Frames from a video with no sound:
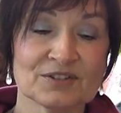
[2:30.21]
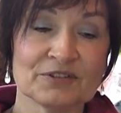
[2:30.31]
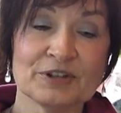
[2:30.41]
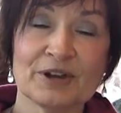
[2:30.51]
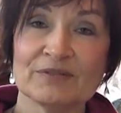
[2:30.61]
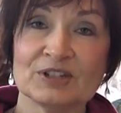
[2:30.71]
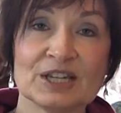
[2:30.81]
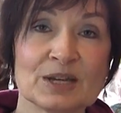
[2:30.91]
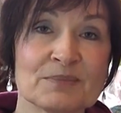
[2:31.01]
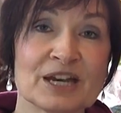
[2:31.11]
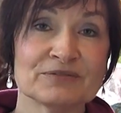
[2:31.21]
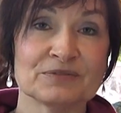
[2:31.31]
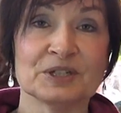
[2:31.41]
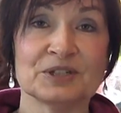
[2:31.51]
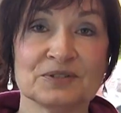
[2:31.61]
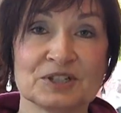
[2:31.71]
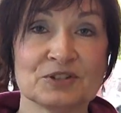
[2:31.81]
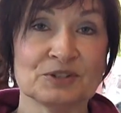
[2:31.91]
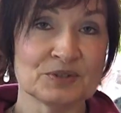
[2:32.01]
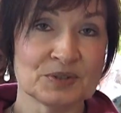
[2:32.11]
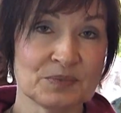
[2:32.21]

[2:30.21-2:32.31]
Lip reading: So if you have an EMF reader and you use a